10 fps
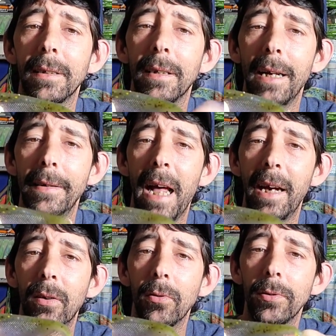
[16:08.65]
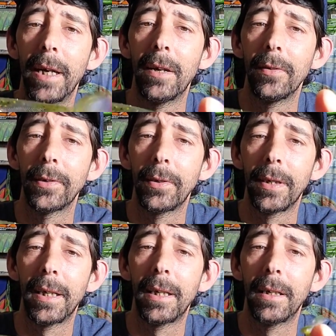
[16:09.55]
It dangles down through
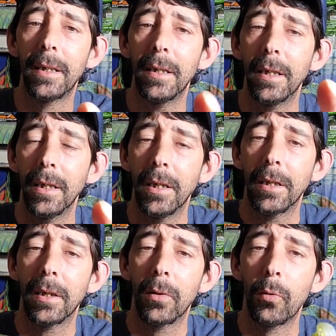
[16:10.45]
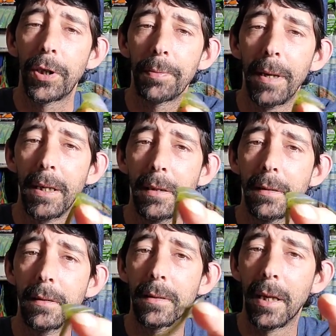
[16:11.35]
there, which
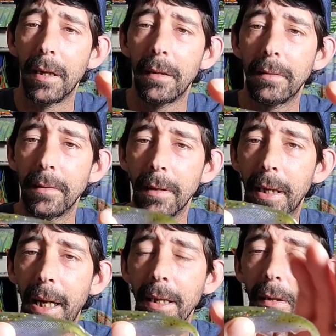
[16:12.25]
means that it ain't